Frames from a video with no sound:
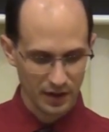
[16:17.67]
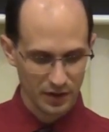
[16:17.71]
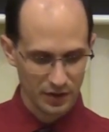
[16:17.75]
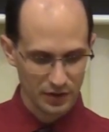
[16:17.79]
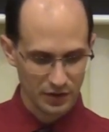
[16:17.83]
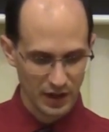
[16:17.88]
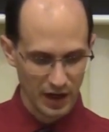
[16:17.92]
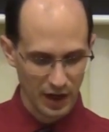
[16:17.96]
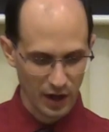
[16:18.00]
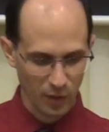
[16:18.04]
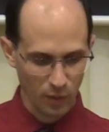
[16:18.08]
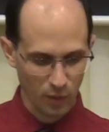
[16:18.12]

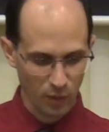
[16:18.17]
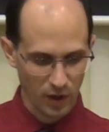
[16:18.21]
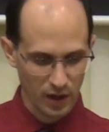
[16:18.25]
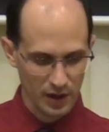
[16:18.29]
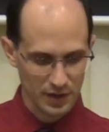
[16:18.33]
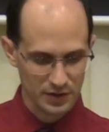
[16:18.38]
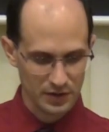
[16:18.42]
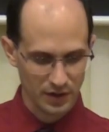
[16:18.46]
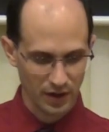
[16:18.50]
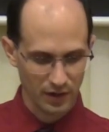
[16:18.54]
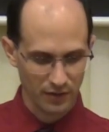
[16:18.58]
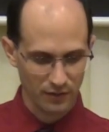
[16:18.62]
there
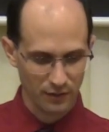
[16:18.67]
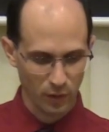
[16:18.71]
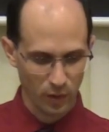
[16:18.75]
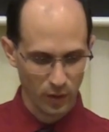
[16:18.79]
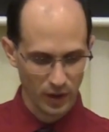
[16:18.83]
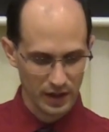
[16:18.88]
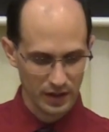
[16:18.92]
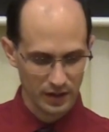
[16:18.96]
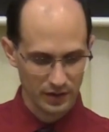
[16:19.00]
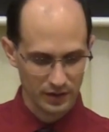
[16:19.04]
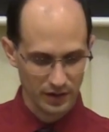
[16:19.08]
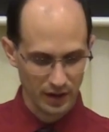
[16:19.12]
was a
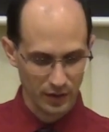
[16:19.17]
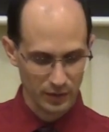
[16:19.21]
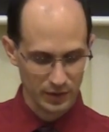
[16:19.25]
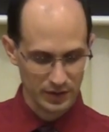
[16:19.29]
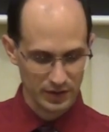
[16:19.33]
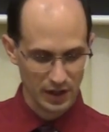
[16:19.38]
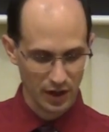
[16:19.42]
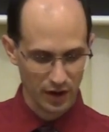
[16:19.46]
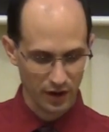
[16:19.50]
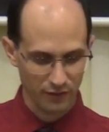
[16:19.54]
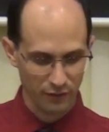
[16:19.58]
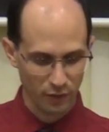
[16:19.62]

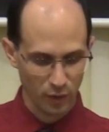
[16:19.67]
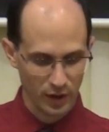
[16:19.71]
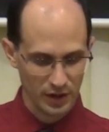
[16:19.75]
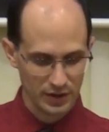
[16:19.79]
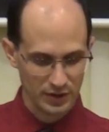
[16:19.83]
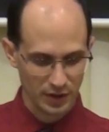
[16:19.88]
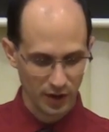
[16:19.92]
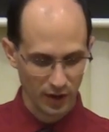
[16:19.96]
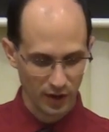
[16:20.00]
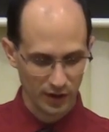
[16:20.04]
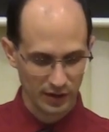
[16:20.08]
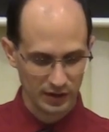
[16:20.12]

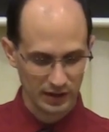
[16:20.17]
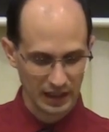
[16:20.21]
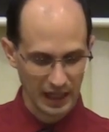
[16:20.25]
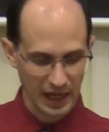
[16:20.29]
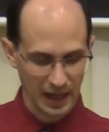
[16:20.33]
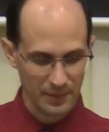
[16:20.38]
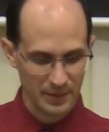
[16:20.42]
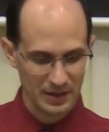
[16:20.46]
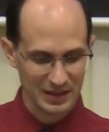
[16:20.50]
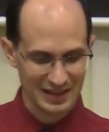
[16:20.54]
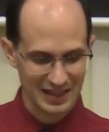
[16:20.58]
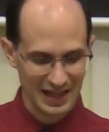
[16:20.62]
voice heard,
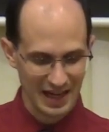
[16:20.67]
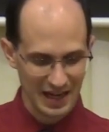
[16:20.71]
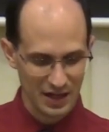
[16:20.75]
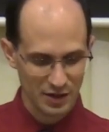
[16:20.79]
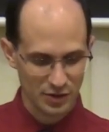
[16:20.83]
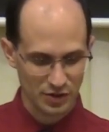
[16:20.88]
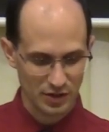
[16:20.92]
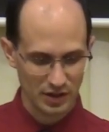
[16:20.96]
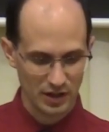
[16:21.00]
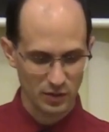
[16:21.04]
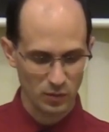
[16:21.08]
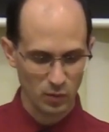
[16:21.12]

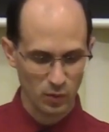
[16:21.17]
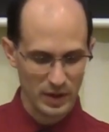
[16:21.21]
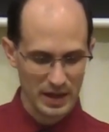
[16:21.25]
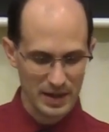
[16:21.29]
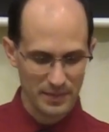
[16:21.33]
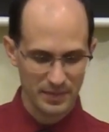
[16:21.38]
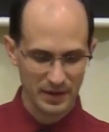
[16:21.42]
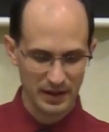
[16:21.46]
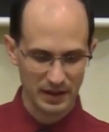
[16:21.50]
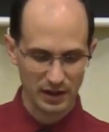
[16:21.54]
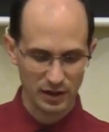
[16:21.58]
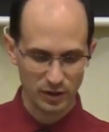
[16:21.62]
lamentation and
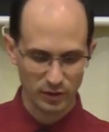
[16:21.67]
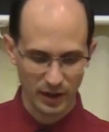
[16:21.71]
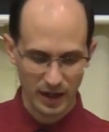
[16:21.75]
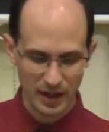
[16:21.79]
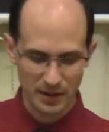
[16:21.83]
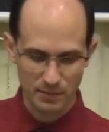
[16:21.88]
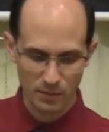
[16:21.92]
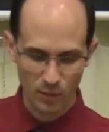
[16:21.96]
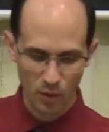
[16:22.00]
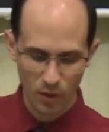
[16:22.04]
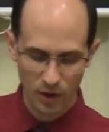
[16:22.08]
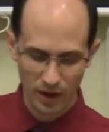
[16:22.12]
weeping and
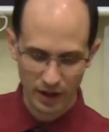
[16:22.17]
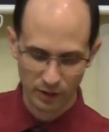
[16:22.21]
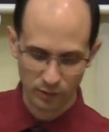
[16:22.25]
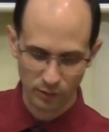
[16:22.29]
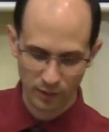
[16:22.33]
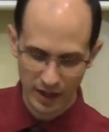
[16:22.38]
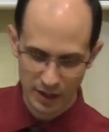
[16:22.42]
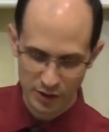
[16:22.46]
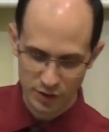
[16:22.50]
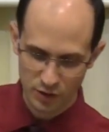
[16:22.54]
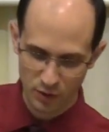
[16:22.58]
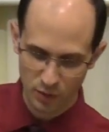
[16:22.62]
great mourning,
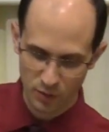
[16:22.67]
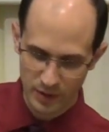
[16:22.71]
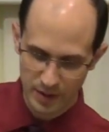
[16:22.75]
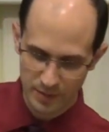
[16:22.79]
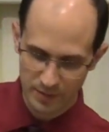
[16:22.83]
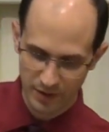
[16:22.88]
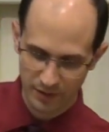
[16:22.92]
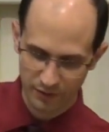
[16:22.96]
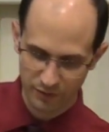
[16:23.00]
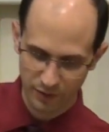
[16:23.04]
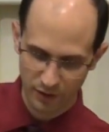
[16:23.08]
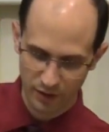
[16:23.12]
Rachel
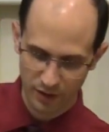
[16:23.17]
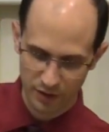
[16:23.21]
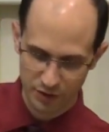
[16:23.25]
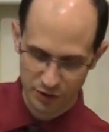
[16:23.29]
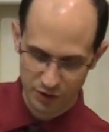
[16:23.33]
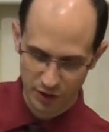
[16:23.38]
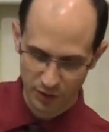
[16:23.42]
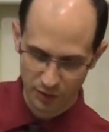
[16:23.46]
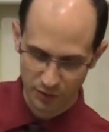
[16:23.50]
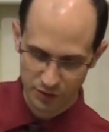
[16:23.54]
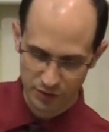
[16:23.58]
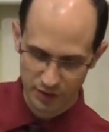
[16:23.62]
weeping for her
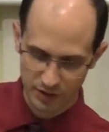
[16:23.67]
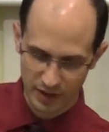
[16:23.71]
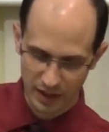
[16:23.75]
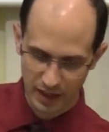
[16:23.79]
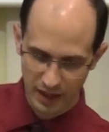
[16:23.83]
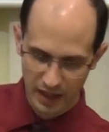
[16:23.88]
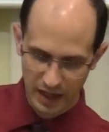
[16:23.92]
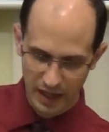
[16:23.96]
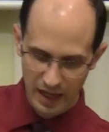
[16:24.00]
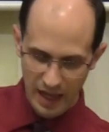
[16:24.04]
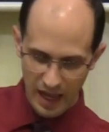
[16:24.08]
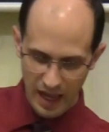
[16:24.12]
children,
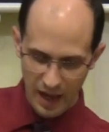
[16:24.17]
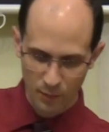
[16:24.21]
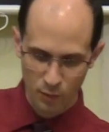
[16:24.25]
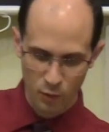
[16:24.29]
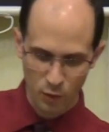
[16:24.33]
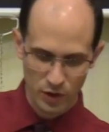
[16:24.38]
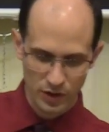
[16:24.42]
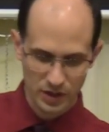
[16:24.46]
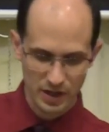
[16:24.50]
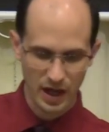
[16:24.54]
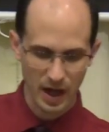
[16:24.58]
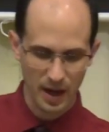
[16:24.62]
and
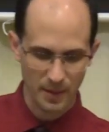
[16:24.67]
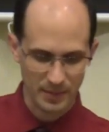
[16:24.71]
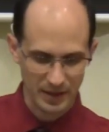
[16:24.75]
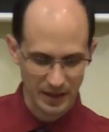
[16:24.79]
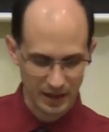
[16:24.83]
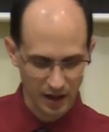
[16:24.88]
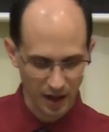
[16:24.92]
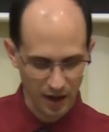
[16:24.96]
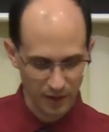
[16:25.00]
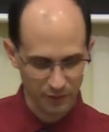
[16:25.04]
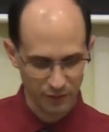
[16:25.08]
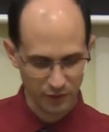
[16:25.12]
would not be
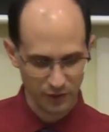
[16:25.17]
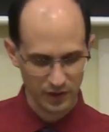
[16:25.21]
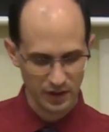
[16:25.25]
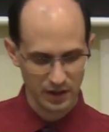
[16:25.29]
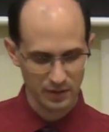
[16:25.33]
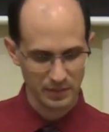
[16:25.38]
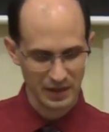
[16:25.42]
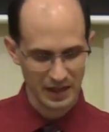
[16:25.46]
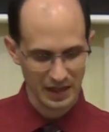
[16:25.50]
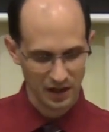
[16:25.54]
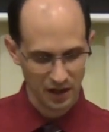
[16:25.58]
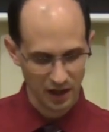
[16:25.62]

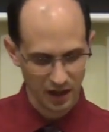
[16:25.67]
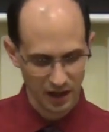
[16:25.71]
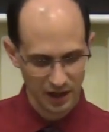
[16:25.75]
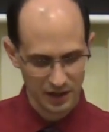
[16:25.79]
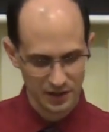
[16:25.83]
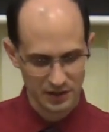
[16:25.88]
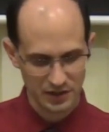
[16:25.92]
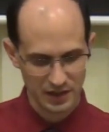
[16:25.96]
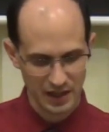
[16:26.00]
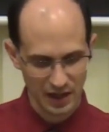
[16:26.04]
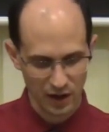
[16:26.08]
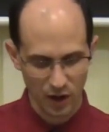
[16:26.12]
comforted,
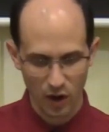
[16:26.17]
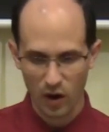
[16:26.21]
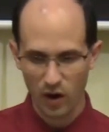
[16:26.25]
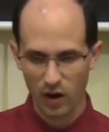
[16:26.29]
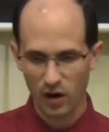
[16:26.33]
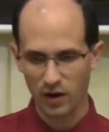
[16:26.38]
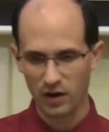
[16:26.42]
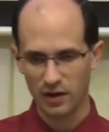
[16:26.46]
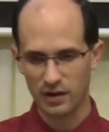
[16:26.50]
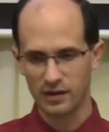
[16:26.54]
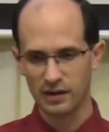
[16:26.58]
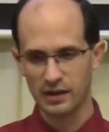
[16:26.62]
because they
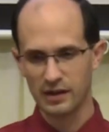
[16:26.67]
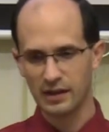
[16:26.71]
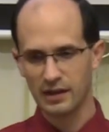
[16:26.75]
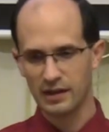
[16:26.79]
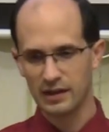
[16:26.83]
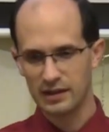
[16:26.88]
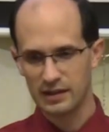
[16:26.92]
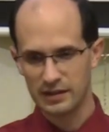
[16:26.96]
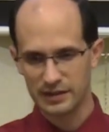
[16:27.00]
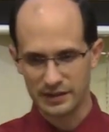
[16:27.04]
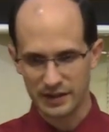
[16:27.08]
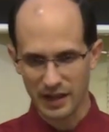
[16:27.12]
are
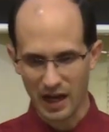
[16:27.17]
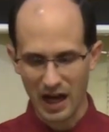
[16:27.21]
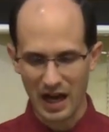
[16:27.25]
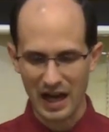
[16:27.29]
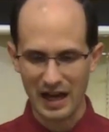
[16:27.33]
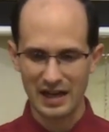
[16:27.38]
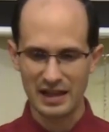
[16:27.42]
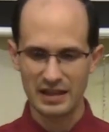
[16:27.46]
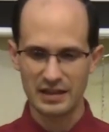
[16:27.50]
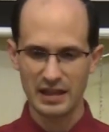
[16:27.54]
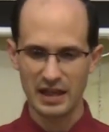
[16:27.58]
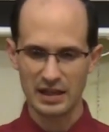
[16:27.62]

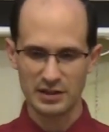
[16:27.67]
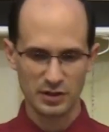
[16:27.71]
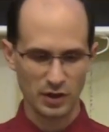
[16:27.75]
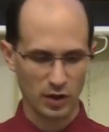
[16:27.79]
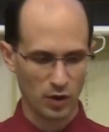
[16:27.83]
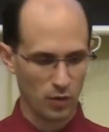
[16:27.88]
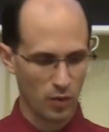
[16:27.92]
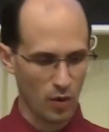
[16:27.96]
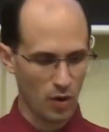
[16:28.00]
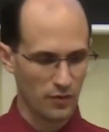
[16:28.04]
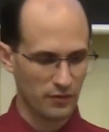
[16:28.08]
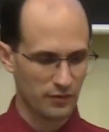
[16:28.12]
not. And that's a
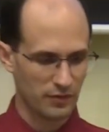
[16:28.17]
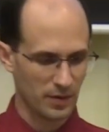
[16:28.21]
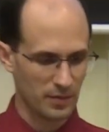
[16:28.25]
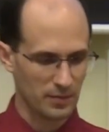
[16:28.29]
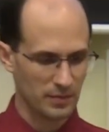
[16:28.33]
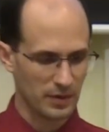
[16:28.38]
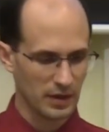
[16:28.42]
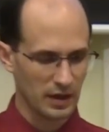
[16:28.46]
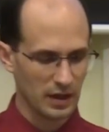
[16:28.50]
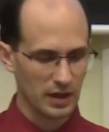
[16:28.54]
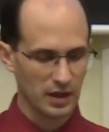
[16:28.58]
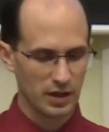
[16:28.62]
quote
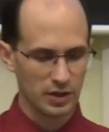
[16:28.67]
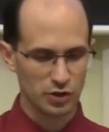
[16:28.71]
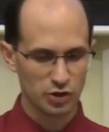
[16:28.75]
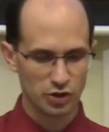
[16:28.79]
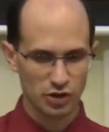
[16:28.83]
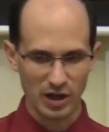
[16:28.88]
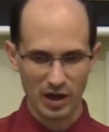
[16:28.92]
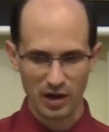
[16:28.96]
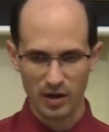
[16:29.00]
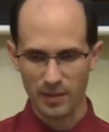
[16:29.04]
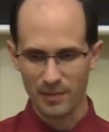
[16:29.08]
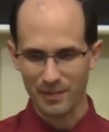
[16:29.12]
from
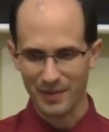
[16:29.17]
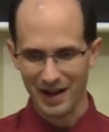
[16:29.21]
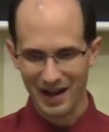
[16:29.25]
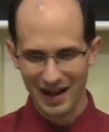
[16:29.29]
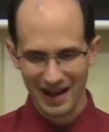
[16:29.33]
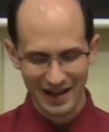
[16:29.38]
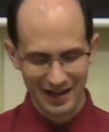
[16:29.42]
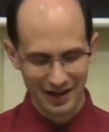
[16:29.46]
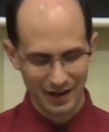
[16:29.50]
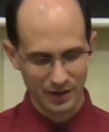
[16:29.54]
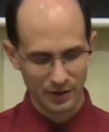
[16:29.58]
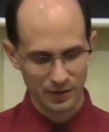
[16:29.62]

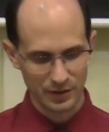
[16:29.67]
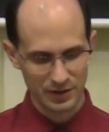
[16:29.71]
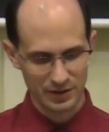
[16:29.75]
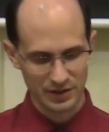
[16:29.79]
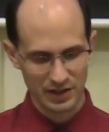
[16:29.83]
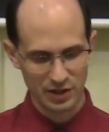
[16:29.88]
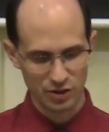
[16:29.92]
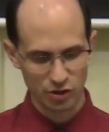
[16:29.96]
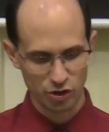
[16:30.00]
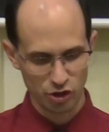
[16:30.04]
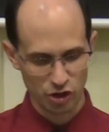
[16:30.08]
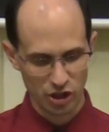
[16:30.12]
Jeremiah. It
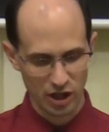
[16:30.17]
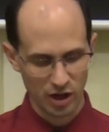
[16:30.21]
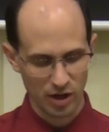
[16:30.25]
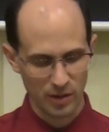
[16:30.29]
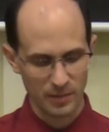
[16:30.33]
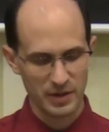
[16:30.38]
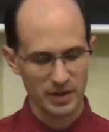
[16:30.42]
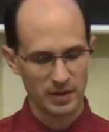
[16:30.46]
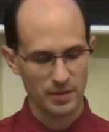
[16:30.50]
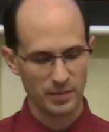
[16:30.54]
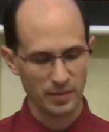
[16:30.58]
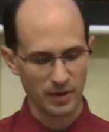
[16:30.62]
says
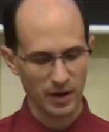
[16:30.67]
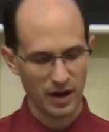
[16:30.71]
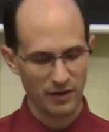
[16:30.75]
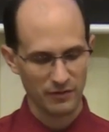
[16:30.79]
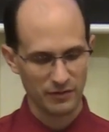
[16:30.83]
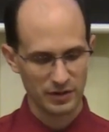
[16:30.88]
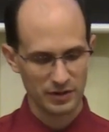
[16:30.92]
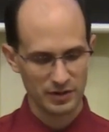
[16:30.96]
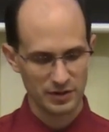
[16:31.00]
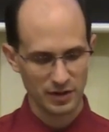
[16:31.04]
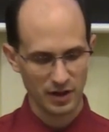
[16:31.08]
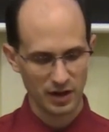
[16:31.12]
Jeremy the
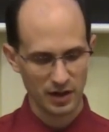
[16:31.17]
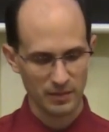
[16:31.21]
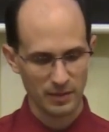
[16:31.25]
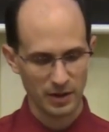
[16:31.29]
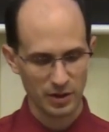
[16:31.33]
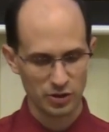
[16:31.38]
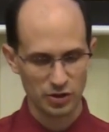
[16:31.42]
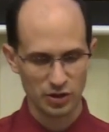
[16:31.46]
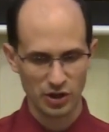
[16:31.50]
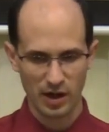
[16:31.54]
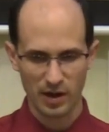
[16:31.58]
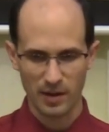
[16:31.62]
prophet. It's talking
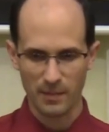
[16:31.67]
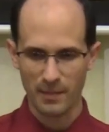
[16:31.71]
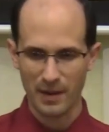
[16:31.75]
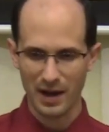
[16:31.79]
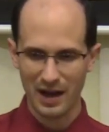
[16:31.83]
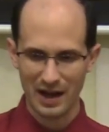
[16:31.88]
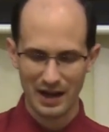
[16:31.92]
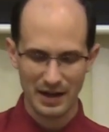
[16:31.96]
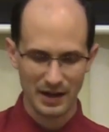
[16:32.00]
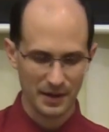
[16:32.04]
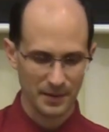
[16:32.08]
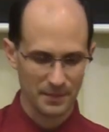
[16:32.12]
about
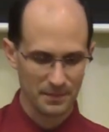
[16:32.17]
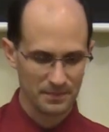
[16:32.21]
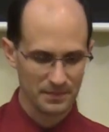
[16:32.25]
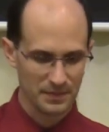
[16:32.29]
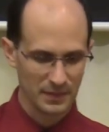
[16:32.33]
Jeremiah,